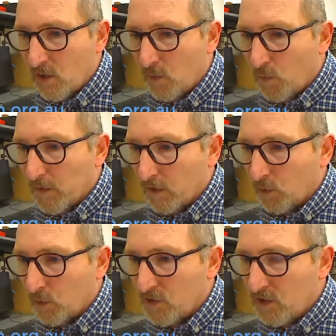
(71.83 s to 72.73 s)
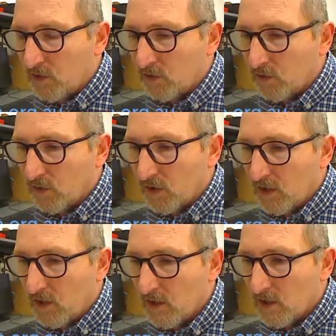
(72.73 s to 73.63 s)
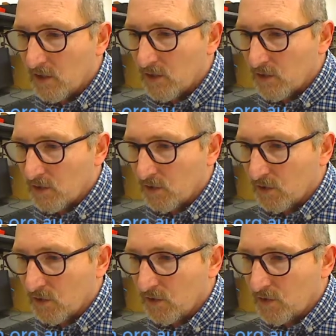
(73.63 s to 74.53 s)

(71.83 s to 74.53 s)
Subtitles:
when it looks into the circuit.